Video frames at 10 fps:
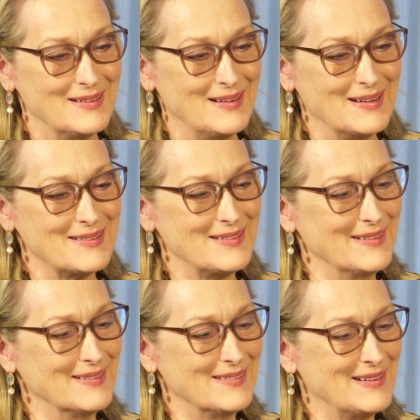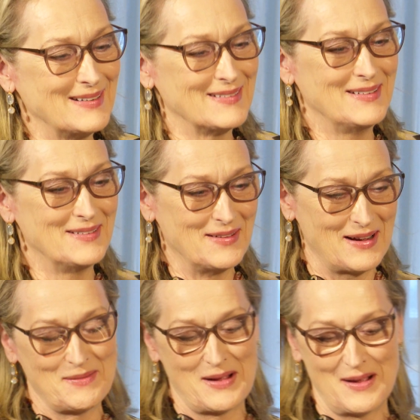I don't know. I don't know.
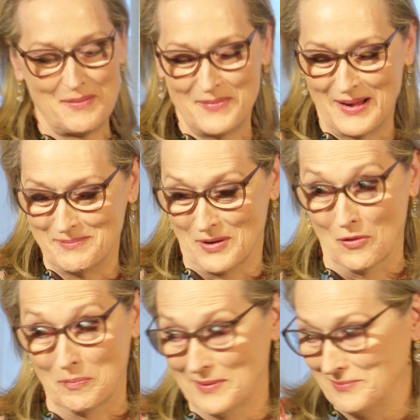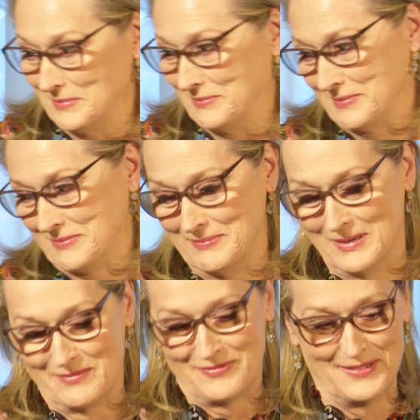I, I, I hope I'm
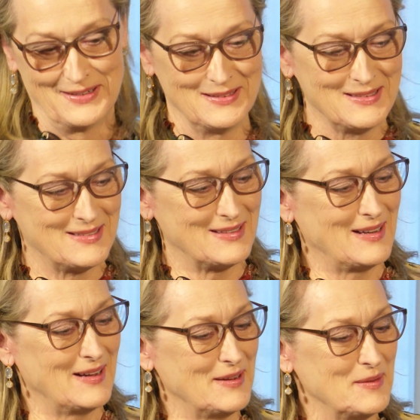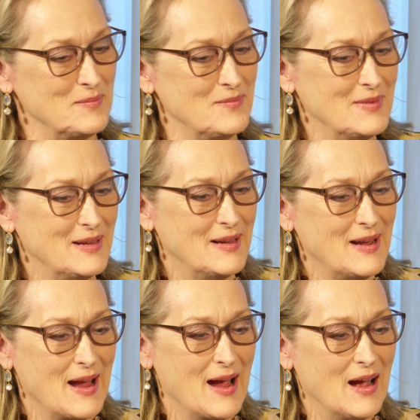among friends. Um,
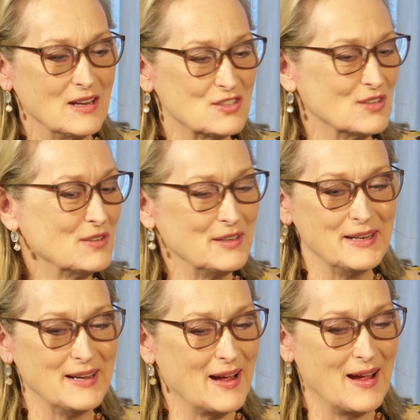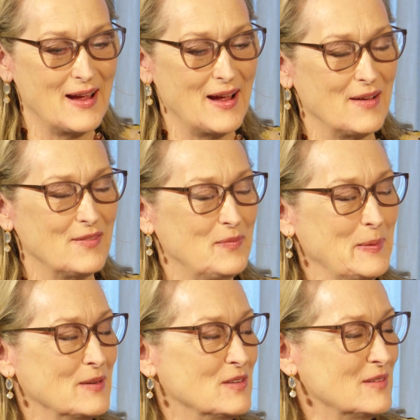I certainly have
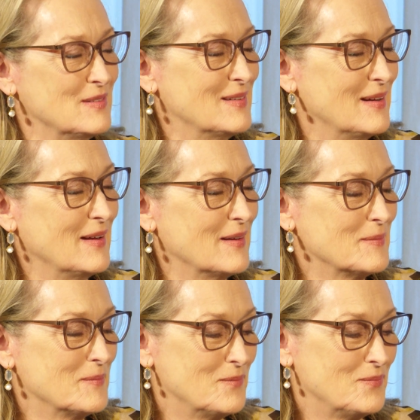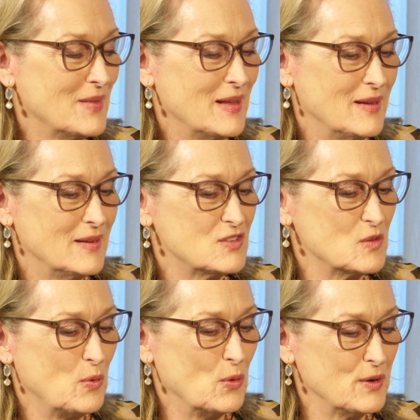been. Um,
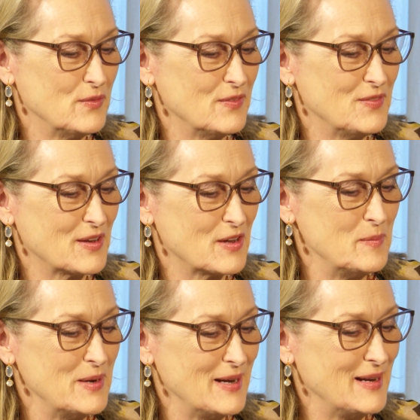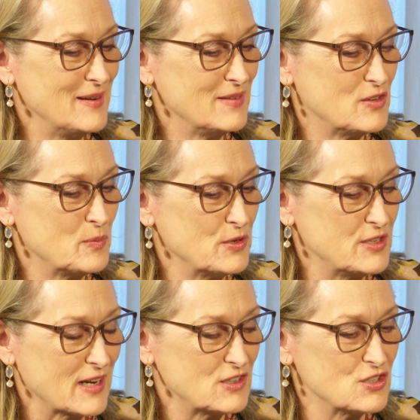supportive of the Committee to
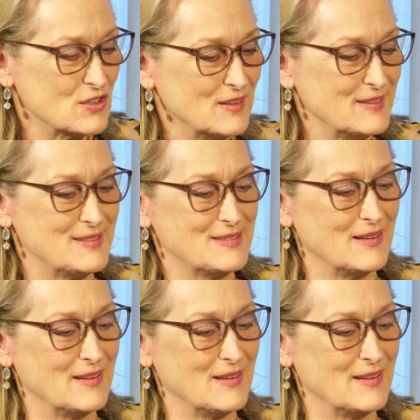Protect Journalists.